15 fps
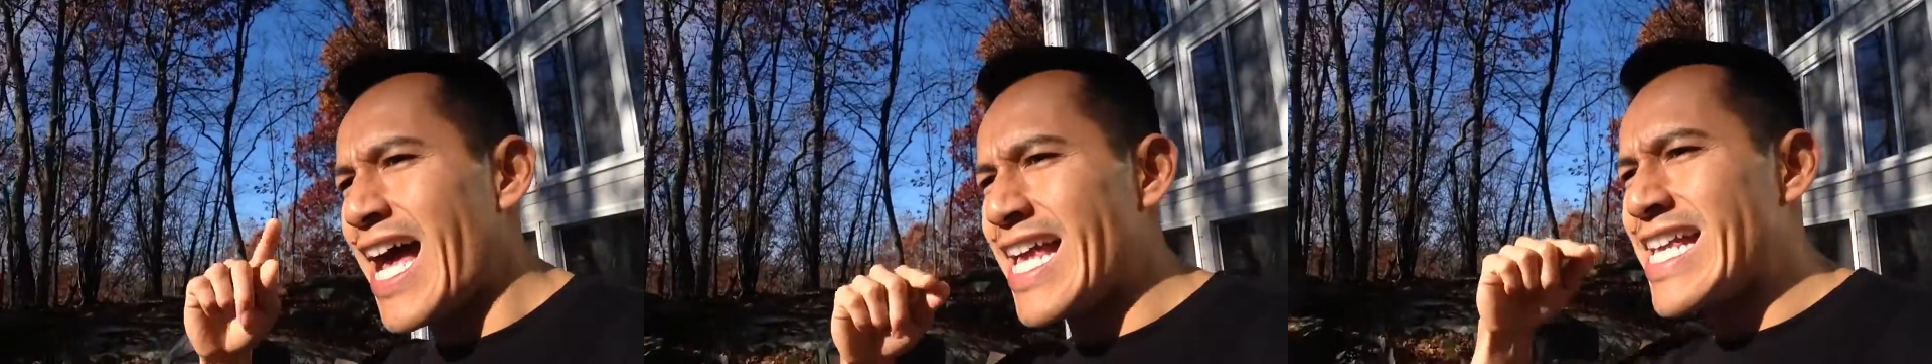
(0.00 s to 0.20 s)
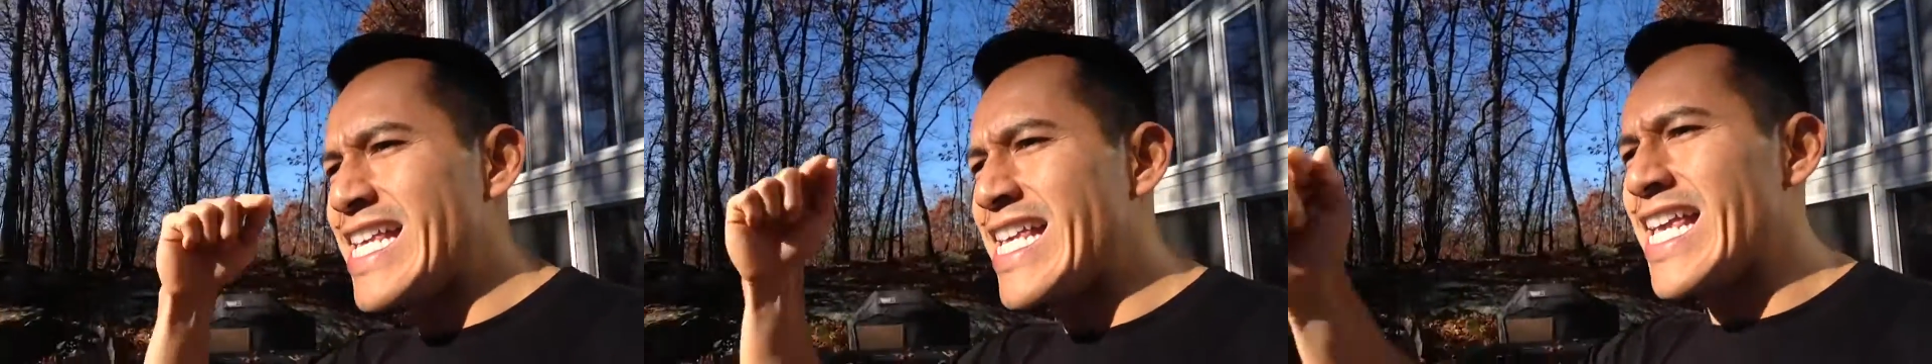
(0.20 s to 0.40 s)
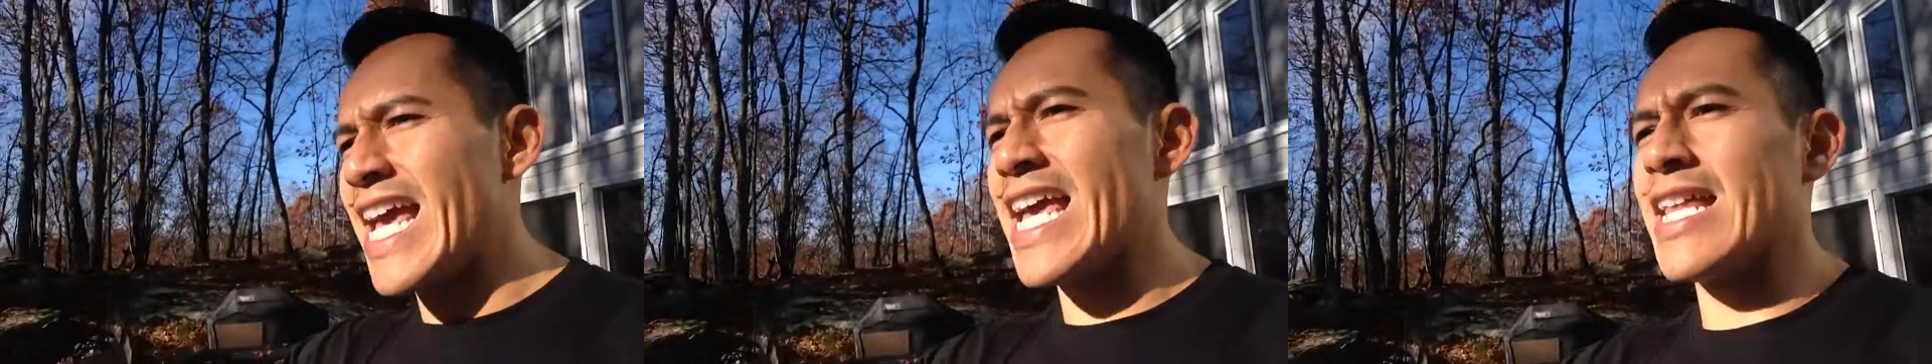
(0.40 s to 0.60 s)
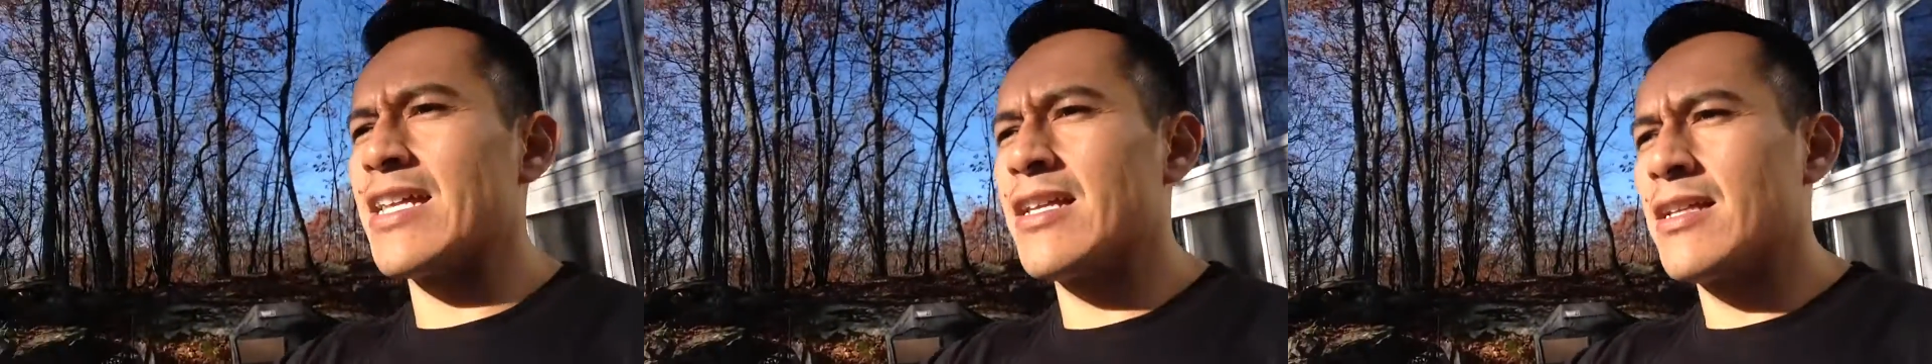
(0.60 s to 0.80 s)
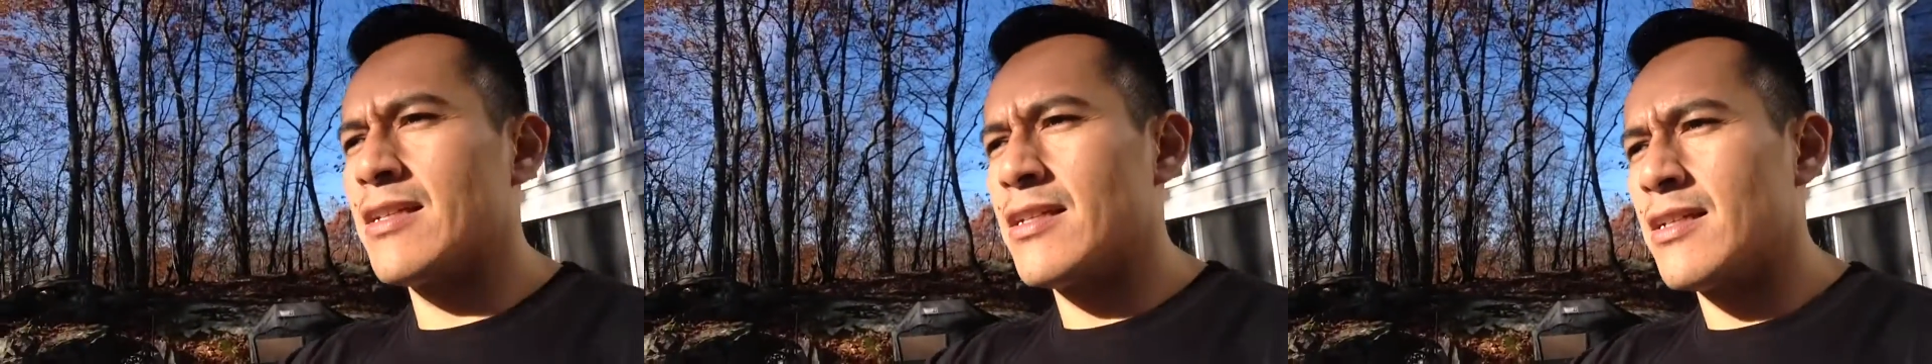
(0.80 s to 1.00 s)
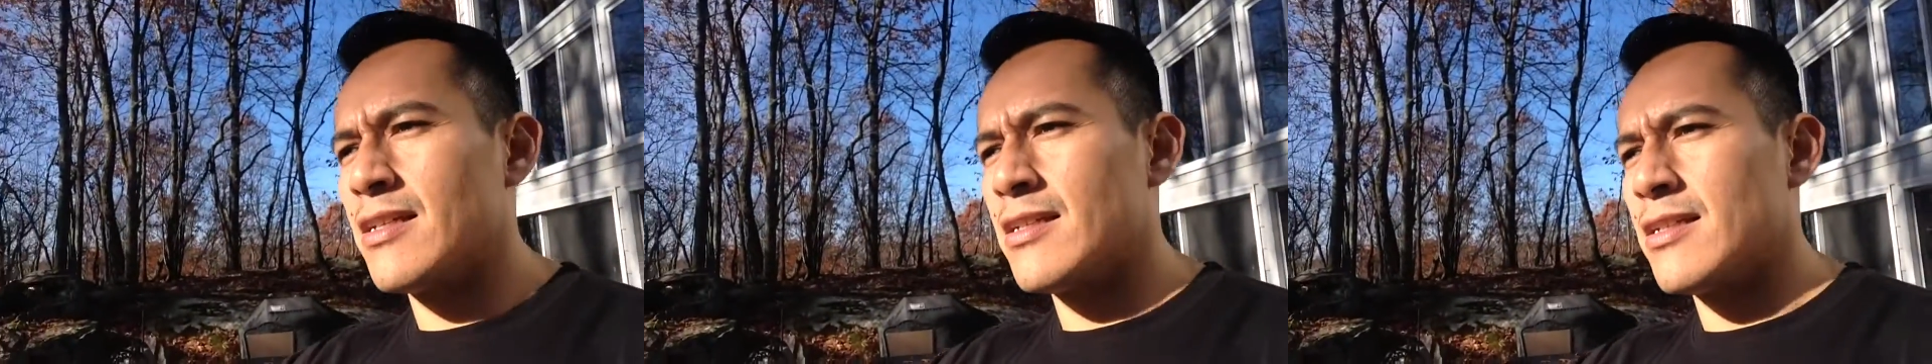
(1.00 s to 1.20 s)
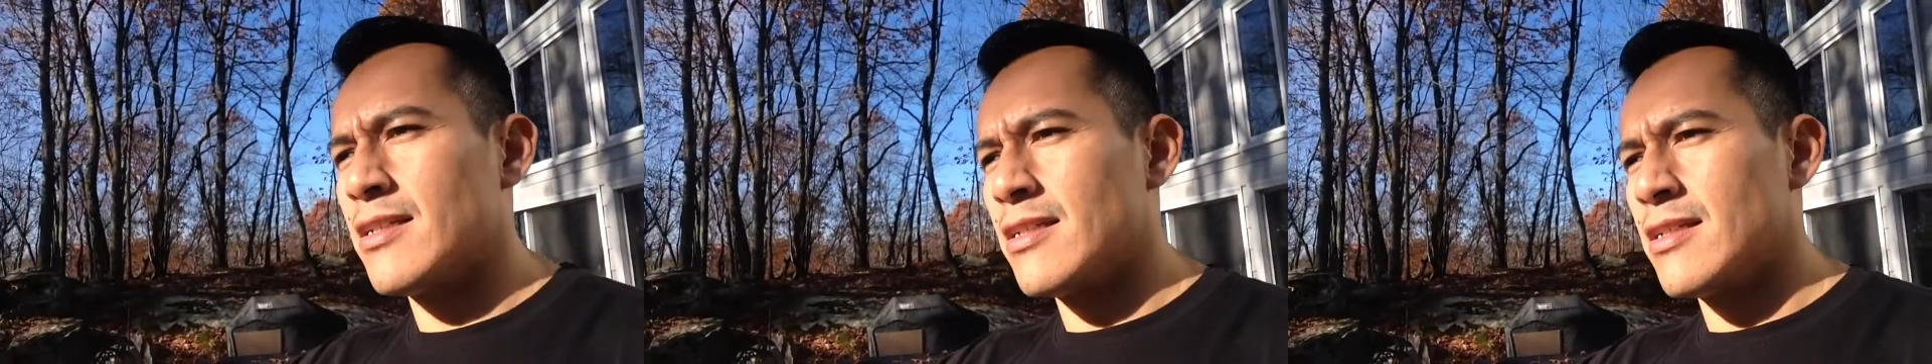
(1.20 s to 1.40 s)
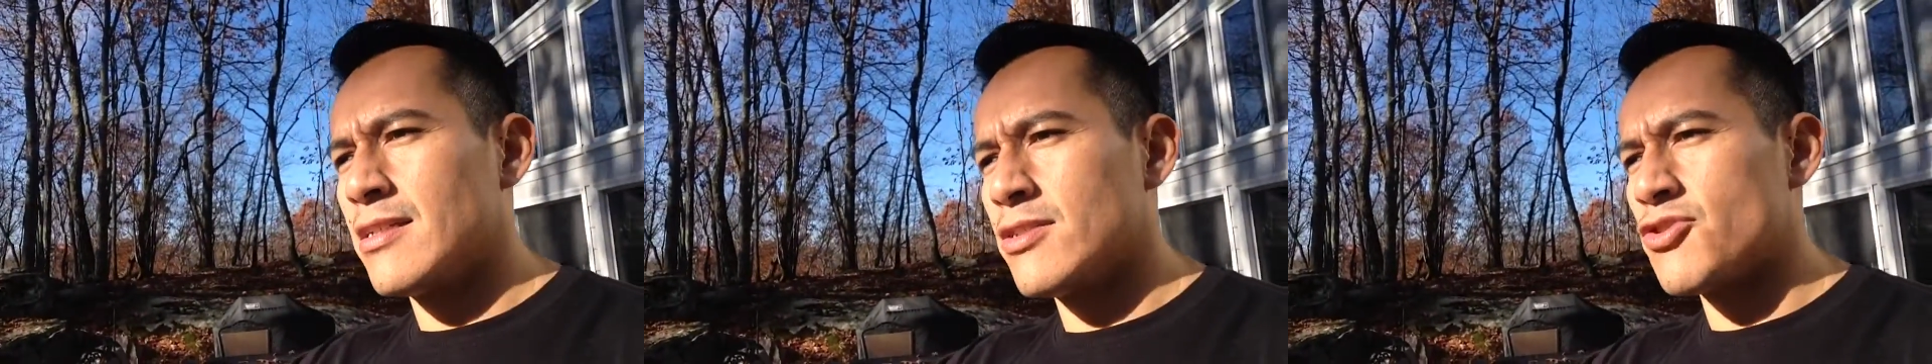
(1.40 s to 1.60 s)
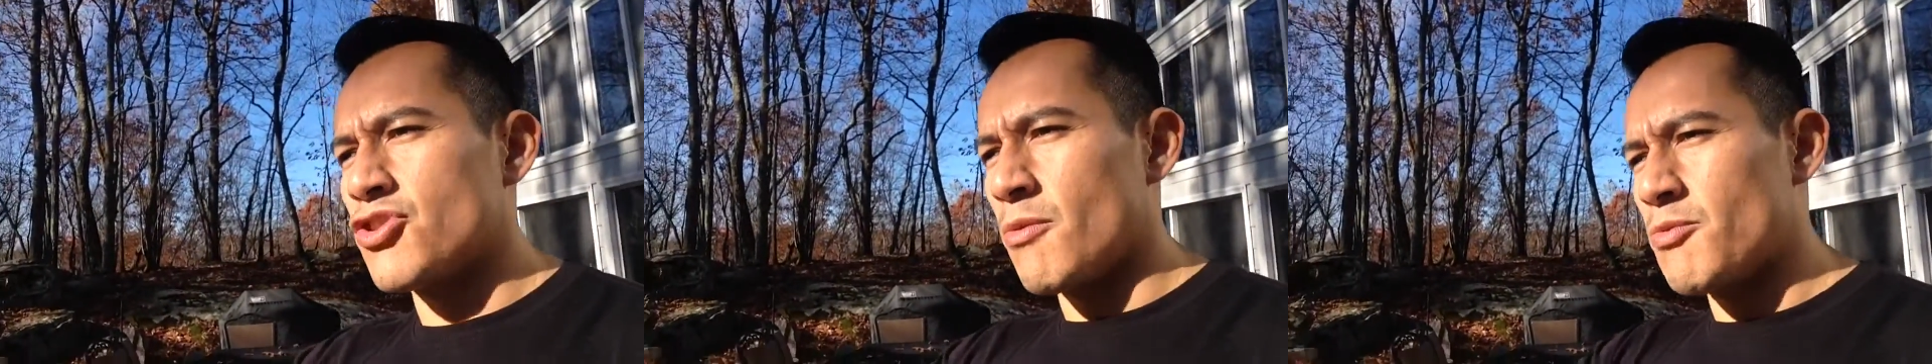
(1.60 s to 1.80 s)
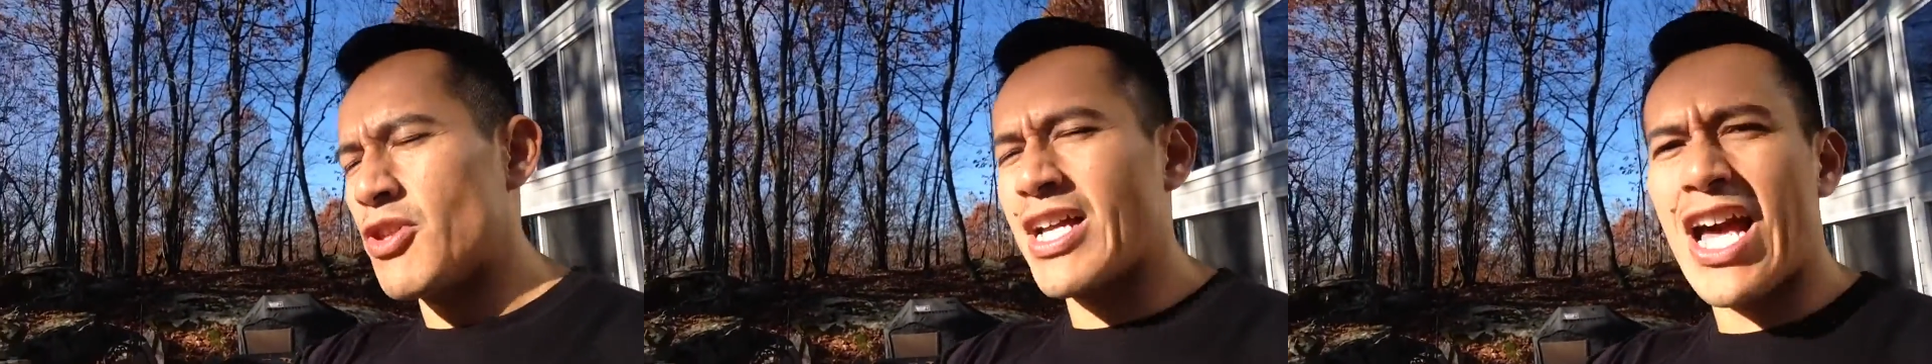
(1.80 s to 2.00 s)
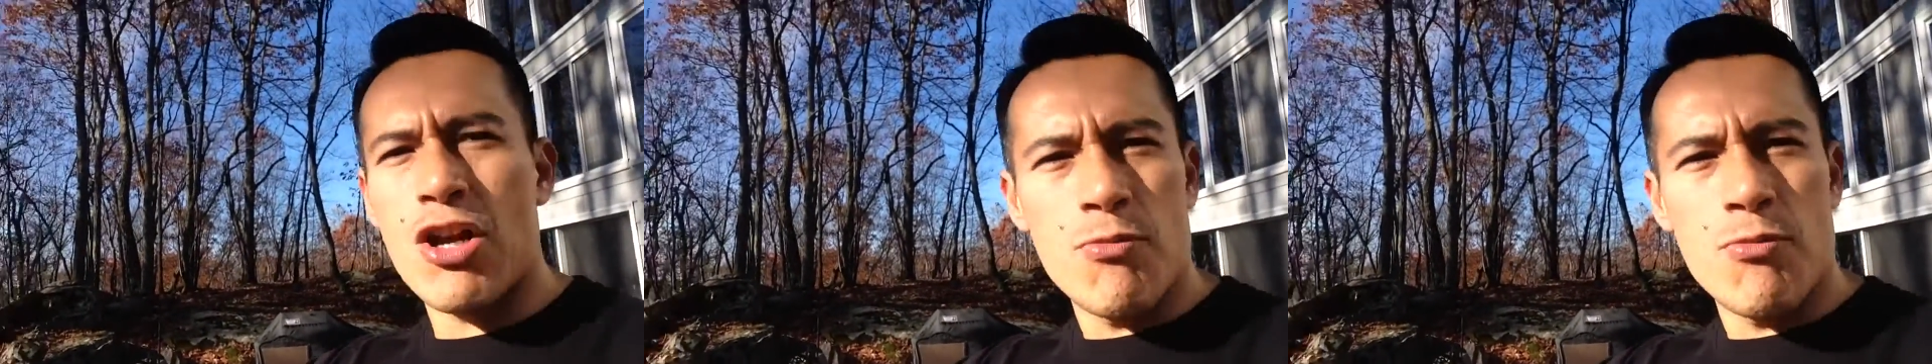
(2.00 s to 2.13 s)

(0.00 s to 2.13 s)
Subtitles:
I get something